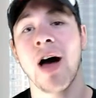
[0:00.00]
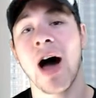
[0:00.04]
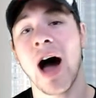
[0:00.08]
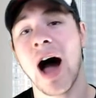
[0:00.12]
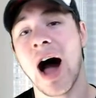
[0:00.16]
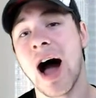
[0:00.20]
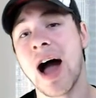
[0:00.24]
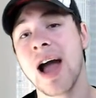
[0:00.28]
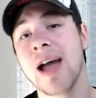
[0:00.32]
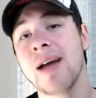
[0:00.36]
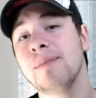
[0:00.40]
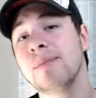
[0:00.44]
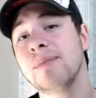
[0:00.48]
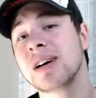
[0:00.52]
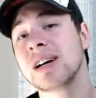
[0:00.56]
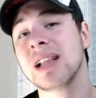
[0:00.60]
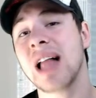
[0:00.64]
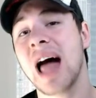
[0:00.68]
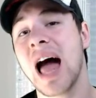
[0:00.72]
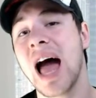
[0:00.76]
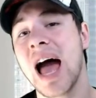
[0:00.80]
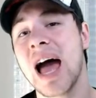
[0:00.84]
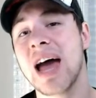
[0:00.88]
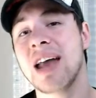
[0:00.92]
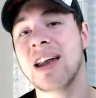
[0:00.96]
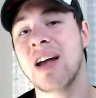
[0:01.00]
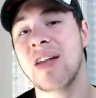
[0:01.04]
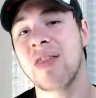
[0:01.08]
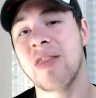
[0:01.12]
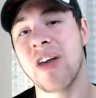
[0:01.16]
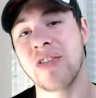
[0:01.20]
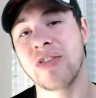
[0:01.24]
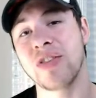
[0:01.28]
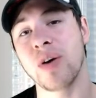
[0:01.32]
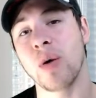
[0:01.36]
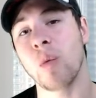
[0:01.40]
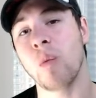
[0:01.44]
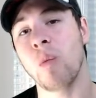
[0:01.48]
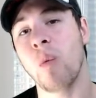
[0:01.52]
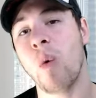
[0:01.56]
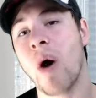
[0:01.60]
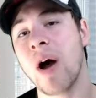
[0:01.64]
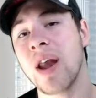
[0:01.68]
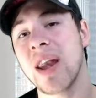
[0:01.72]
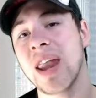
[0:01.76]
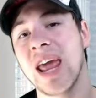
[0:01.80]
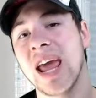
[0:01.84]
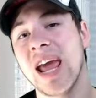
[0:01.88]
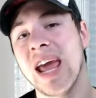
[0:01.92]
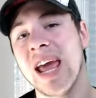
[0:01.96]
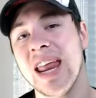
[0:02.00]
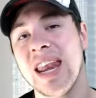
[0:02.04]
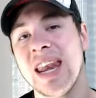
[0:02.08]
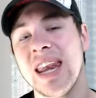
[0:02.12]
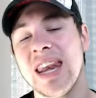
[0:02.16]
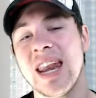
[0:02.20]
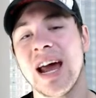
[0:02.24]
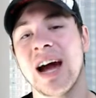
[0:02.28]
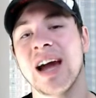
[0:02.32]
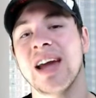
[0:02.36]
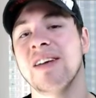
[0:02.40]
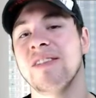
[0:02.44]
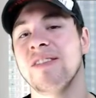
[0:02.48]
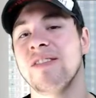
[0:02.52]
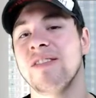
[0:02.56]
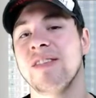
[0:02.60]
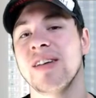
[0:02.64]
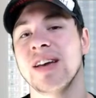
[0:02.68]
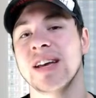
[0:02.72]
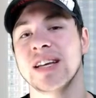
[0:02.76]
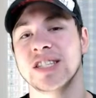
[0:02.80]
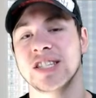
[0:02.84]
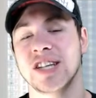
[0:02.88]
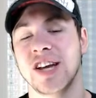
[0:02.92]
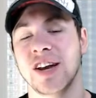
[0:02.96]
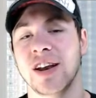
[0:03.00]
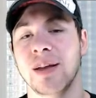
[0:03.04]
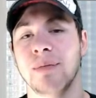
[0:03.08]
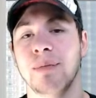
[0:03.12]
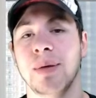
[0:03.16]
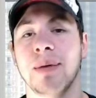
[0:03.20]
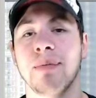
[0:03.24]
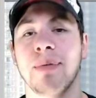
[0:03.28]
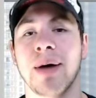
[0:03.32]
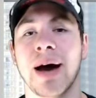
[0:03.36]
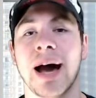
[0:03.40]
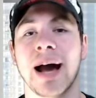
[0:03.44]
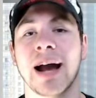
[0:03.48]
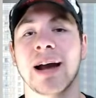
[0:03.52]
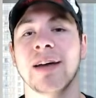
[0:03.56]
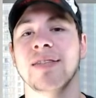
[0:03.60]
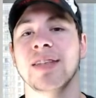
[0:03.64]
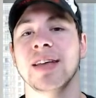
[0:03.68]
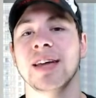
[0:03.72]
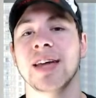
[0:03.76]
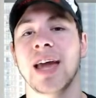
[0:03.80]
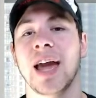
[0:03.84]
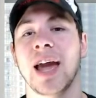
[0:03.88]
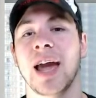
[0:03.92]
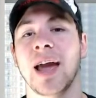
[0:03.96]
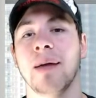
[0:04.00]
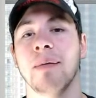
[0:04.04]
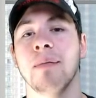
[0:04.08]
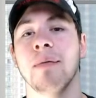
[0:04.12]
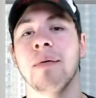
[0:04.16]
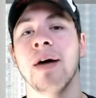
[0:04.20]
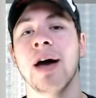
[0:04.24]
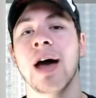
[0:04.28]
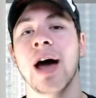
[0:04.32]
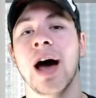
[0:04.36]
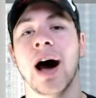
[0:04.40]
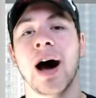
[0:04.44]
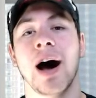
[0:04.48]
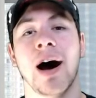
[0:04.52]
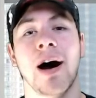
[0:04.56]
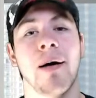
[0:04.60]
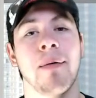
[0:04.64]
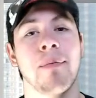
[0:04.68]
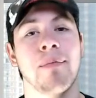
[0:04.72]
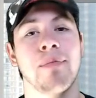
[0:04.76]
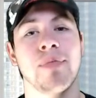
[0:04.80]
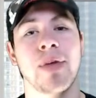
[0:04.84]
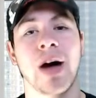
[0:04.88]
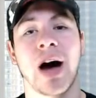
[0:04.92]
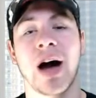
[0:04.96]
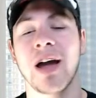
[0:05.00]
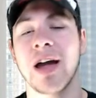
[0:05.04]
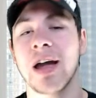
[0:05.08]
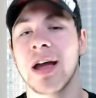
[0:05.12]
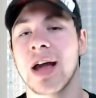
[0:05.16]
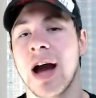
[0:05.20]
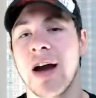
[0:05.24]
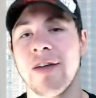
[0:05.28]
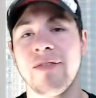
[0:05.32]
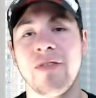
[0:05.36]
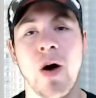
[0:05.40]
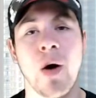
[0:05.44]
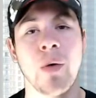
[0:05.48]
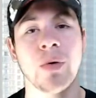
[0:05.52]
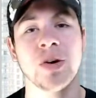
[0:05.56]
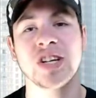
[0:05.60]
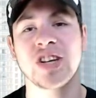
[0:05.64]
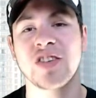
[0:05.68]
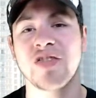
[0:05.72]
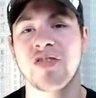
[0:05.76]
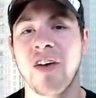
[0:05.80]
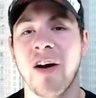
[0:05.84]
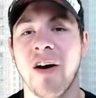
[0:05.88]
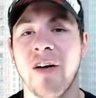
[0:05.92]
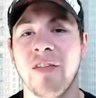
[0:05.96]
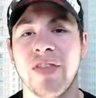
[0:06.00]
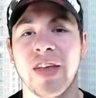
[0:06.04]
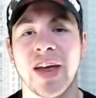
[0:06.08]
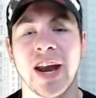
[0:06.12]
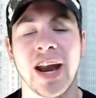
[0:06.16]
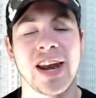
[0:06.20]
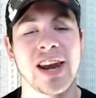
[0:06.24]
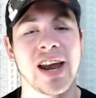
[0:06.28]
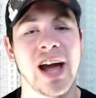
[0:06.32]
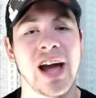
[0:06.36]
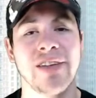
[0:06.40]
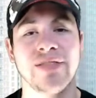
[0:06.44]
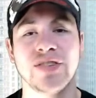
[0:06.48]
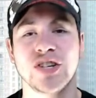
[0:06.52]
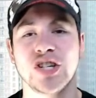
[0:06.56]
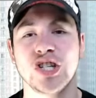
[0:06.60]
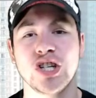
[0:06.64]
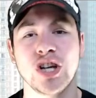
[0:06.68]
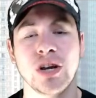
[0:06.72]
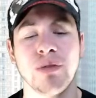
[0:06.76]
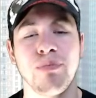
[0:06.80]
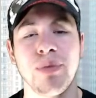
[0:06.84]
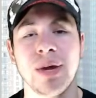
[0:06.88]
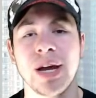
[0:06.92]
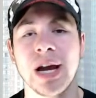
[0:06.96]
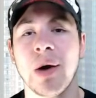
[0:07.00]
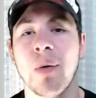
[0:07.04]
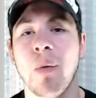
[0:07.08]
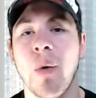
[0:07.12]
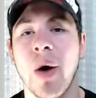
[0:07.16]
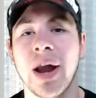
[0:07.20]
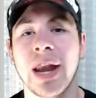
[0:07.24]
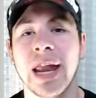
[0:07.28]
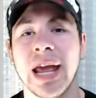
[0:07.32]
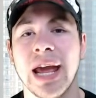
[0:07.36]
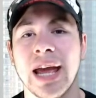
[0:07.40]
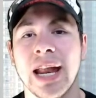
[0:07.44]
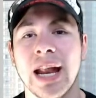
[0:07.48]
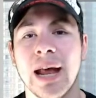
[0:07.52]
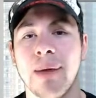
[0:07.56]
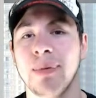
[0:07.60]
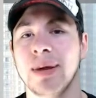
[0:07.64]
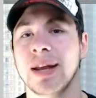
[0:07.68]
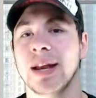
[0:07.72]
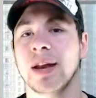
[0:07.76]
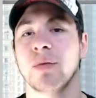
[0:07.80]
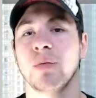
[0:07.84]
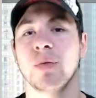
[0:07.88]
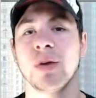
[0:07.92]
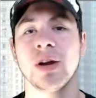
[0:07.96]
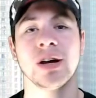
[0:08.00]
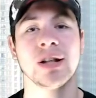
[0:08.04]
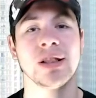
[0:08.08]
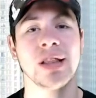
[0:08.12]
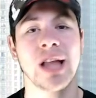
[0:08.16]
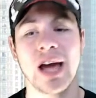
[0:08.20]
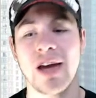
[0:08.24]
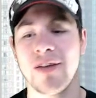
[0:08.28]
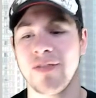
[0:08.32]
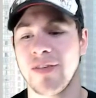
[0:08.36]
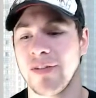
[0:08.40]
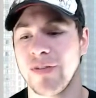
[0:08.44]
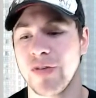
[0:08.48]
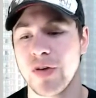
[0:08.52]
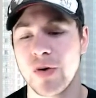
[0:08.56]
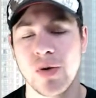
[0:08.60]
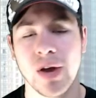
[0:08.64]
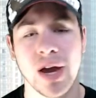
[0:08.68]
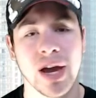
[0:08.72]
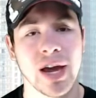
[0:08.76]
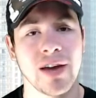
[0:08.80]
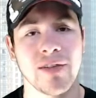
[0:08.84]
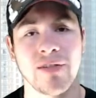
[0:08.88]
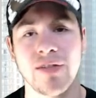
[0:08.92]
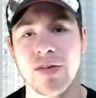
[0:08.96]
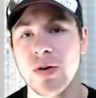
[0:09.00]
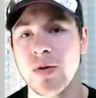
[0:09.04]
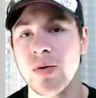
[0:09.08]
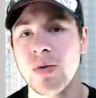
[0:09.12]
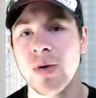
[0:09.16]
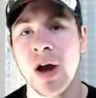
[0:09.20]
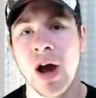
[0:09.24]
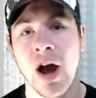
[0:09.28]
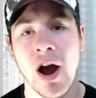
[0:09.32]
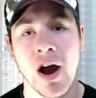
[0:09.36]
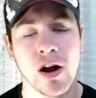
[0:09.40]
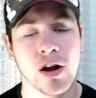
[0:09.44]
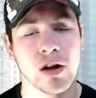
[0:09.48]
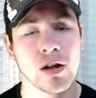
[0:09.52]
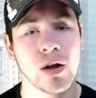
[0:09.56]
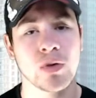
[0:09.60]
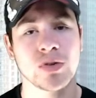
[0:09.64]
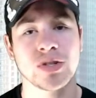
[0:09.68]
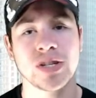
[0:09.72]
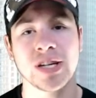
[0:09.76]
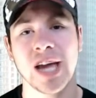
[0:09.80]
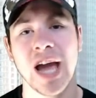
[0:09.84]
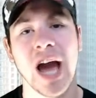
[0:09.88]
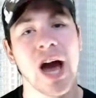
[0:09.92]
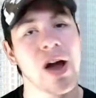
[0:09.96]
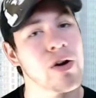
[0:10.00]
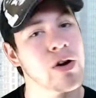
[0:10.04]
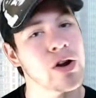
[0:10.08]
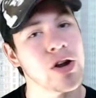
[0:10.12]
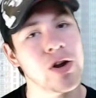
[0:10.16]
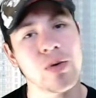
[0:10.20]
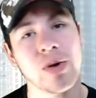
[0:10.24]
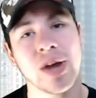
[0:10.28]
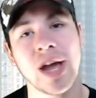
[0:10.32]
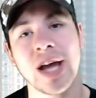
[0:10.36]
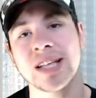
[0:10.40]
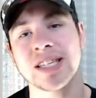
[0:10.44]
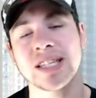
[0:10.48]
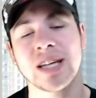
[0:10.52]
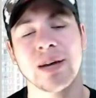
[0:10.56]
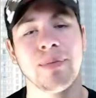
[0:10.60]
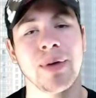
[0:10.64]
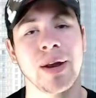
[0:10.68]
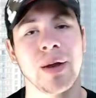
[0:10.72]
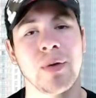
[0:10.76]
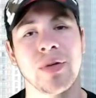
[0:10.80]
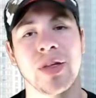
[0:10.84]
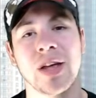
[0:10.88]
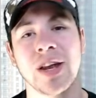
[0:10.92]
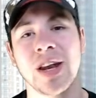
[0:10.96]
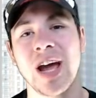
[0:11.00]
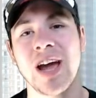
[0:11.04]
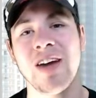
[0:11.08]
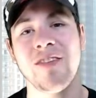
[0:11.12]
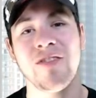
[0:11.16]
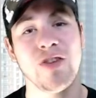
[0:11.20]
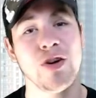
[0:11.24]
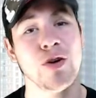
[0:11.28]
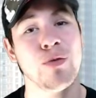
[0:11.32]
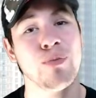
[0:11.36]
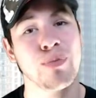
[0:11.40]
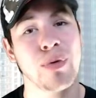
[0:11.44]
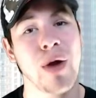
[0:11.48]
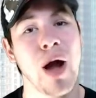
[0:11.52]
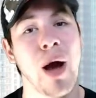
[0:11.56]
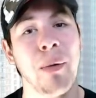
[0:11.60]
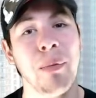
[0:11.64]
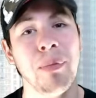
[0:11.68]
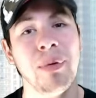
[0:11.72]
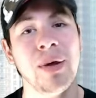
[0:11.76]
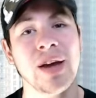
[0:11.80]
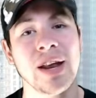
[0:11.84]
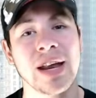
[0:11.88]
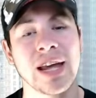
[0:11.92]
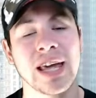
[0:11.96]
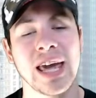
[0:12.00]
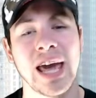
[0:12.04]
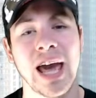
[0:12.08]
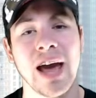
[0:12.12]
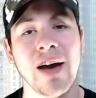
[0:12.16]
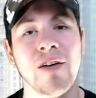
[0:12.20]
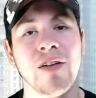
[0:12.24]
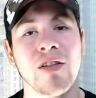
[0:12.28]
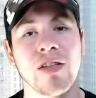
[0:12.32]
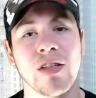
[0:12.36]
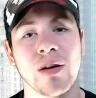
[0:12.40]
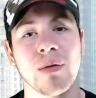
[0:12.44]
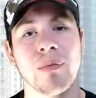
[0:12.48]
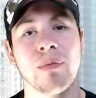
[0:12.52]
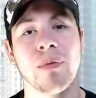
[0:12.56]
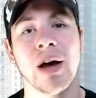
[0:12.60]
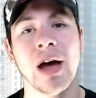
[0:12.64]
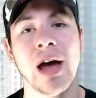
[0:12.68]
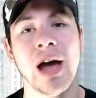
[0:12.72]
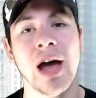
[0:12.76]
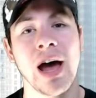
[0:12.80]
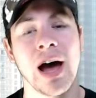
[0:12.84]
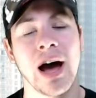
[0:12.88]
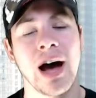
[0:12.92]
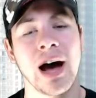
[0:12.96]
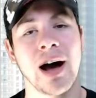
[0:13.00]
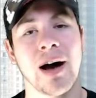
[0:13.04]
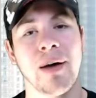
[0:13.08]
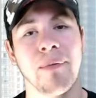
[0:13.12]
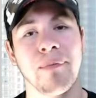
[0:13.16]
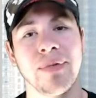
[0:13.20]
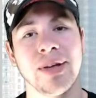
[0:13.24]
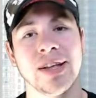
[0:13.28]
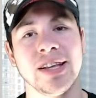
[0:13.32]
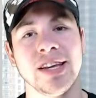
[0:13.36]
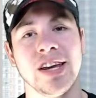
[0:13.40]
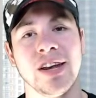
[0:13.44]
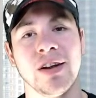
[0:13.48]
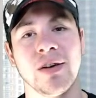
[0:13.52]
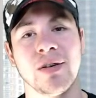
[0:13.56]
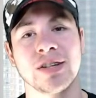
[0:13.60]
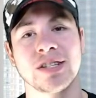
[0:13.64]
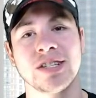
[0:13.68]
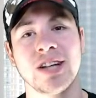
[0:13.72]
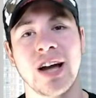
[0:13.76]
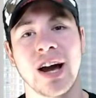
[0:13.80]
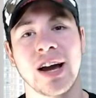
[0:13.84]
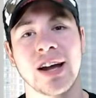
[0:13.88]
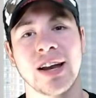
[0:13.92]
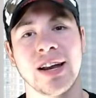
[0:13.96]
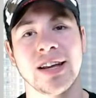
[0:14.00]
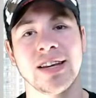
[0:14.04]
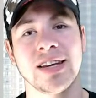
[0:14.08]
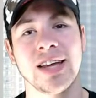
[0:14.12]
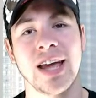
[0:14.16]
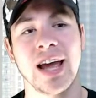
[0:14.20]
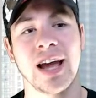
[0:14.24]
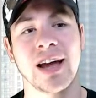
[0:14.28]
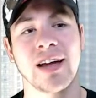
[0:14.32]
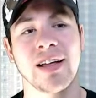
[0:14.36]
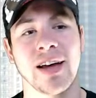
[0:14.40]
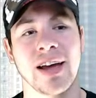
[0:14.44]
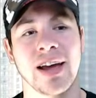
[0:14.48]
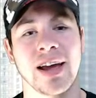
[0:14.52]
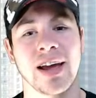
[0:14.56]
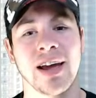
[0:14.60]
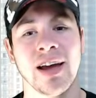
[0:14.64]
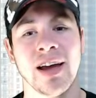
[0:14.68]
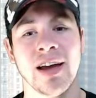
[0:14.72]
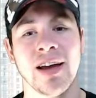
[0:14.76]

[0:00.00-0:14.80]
I am glad that the one-hit knife is going to be back in the game. I've always felt that a knife should be a one-hit. I mean, in real life, if you are close encounter and you get somebody with a knife, you're probably going to kill them. And it's not going to take like